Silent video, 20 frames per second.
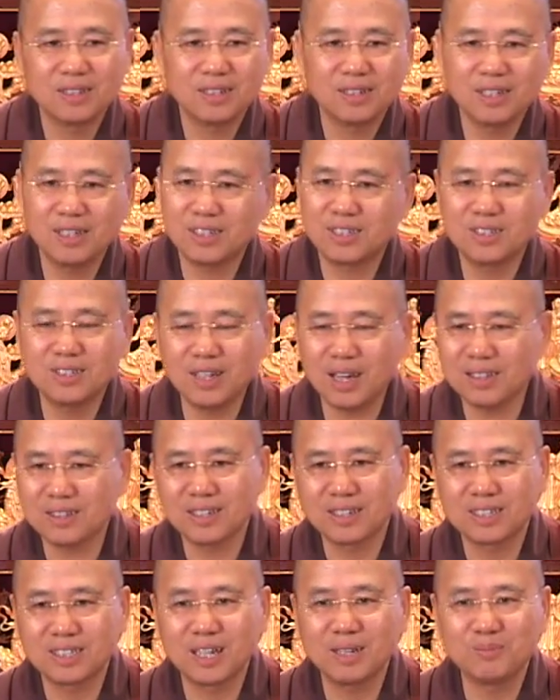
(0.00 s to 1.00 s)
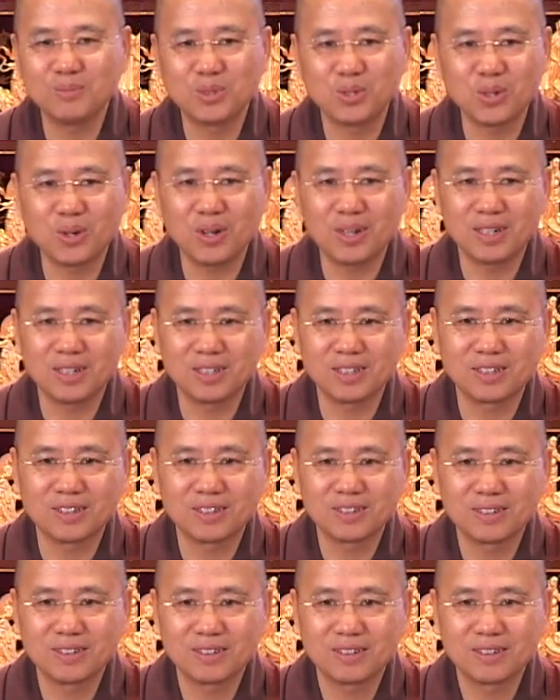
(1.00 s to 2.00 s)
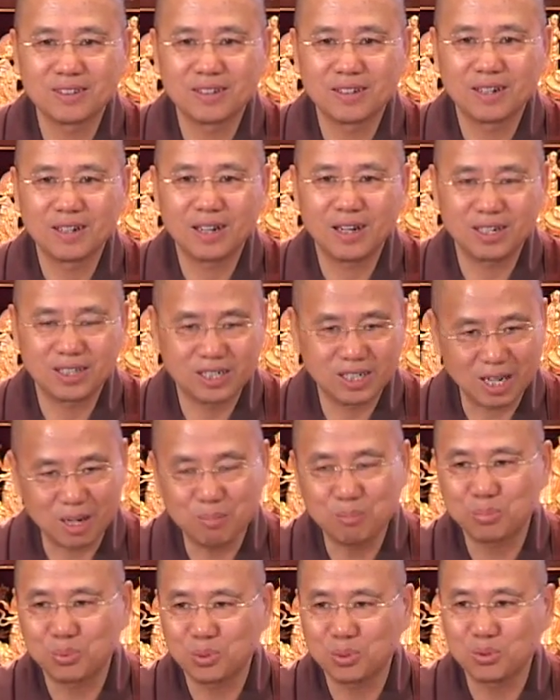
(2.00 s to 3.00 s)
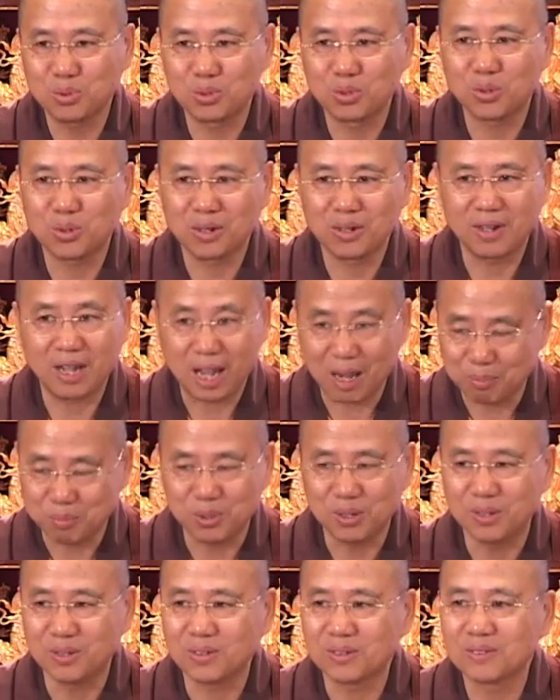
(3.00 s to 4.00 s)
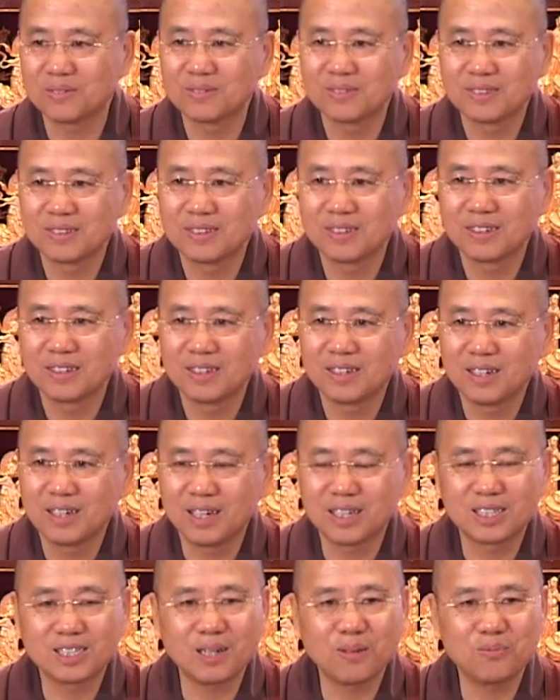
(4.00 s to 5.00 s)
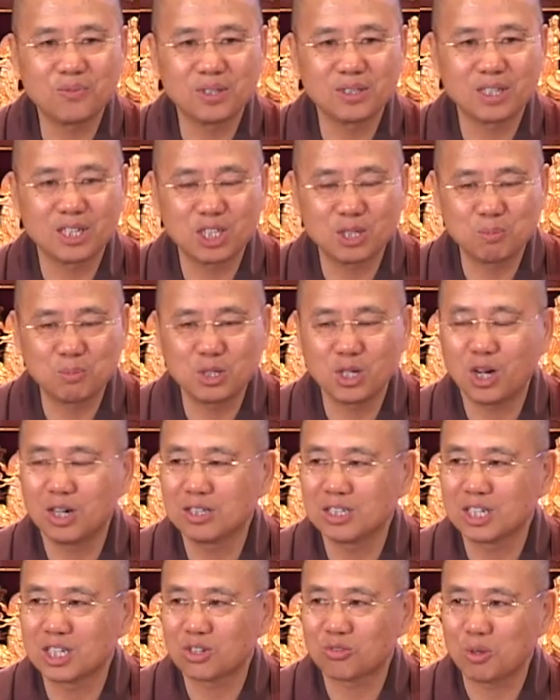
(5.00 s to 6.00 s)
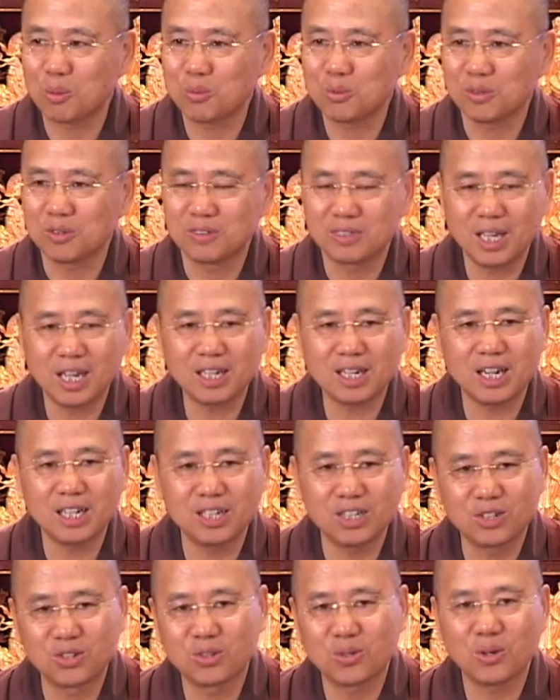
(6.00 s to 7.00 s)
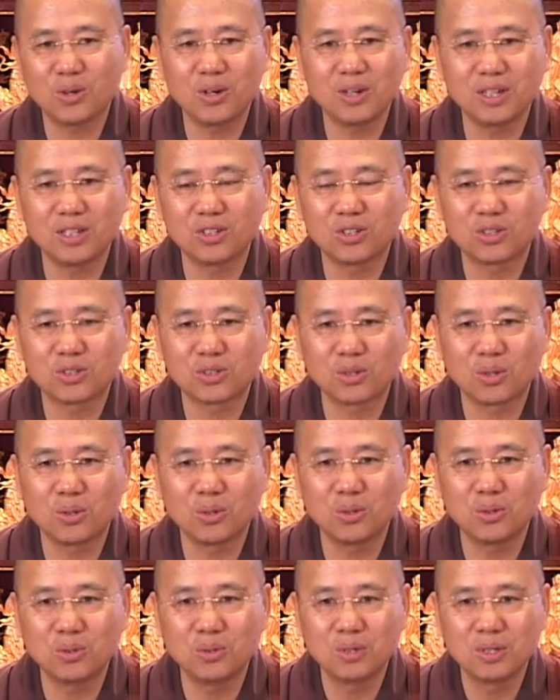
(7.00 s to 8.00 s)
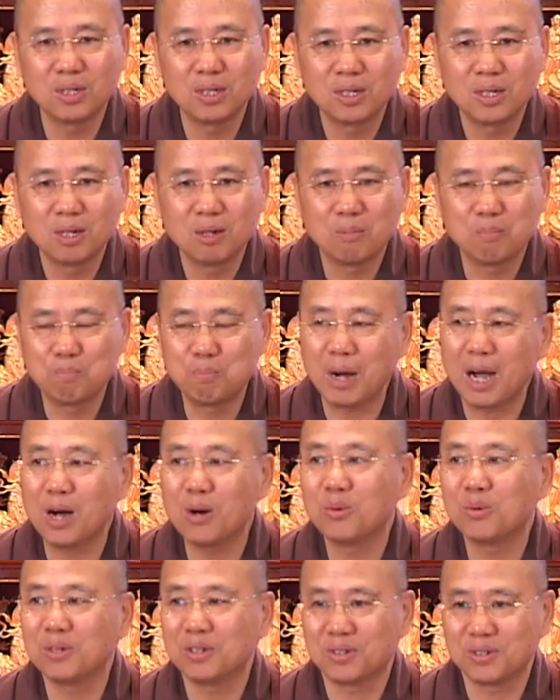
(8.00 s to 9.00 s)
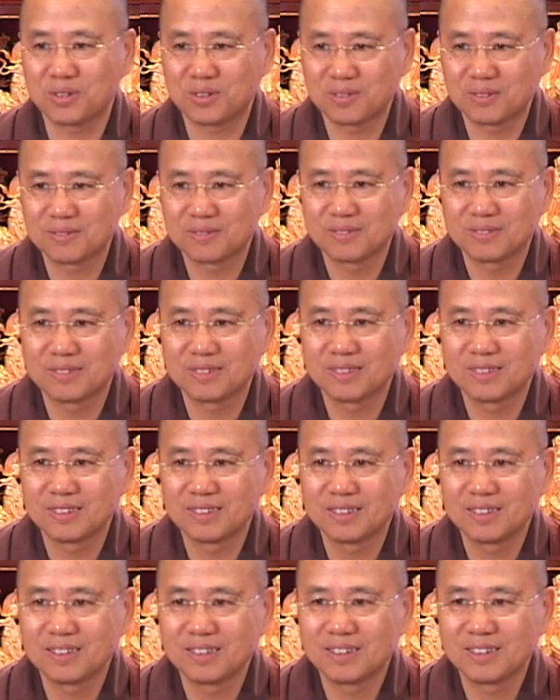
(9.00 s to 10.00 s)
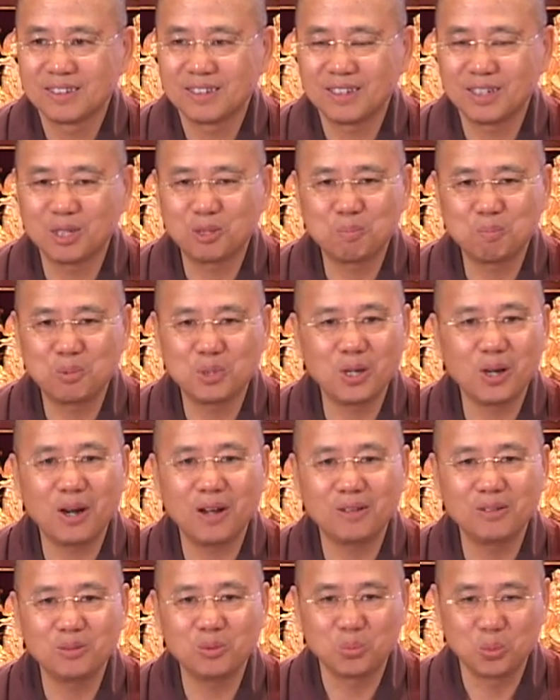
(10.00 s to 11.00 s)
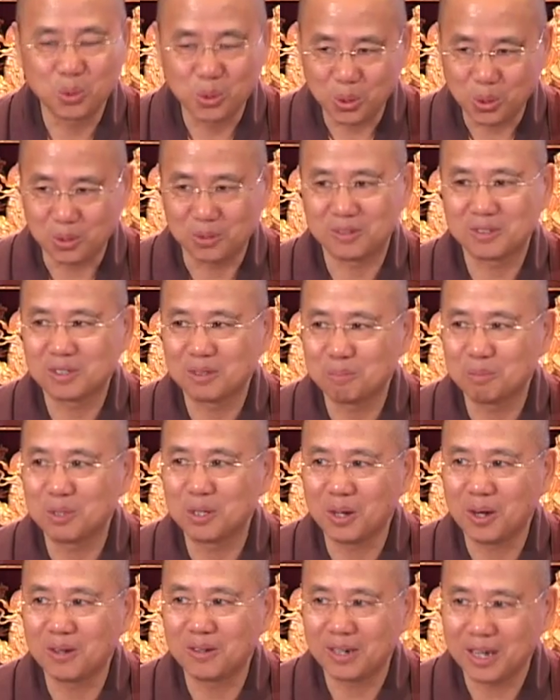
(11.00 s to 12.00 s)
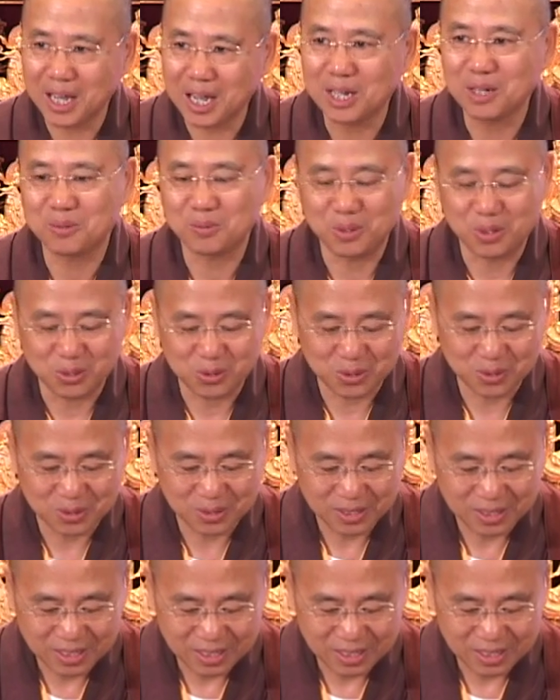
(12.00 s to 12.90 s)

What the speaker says: It's not the same joy as a temporal happiness. It's something that's beyond description. That kind of joy is so boundless. It's beyond words, beyond language.